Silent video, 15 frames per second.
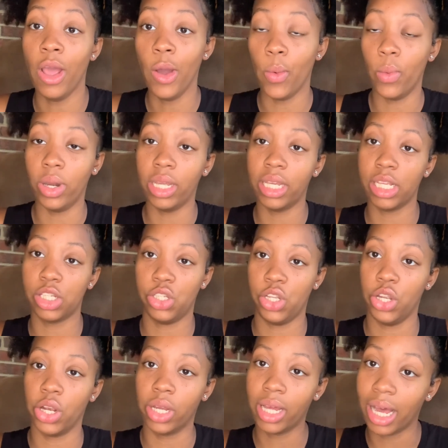when it gets to
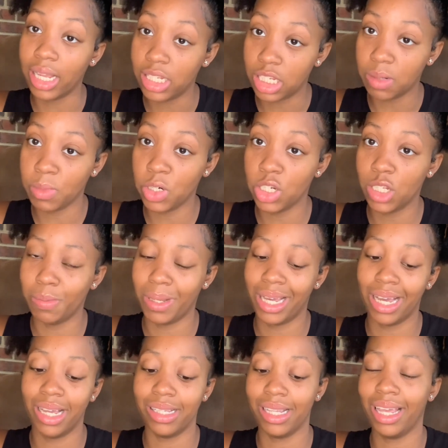your customers,
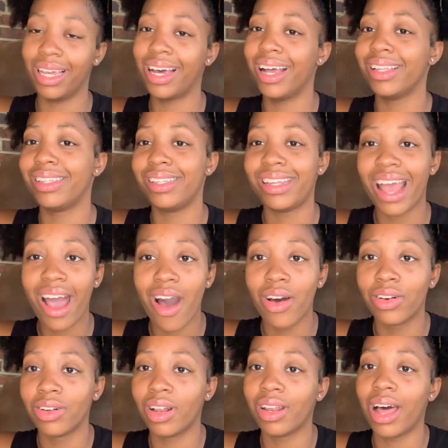because it cuts down
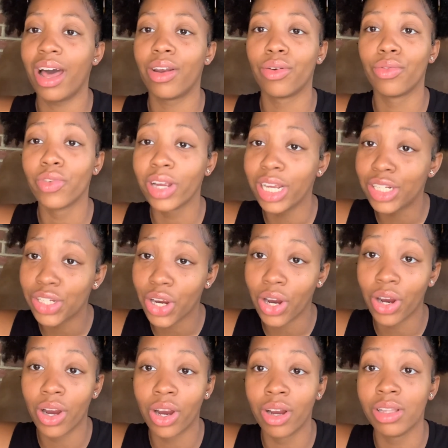on a lot of
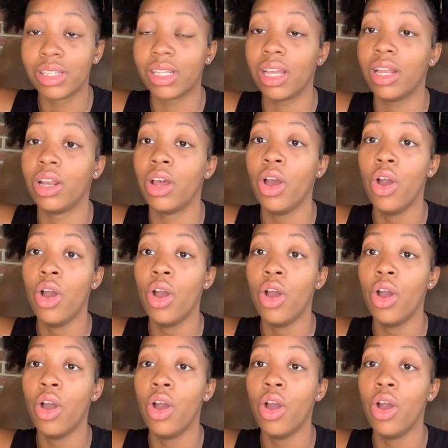returns and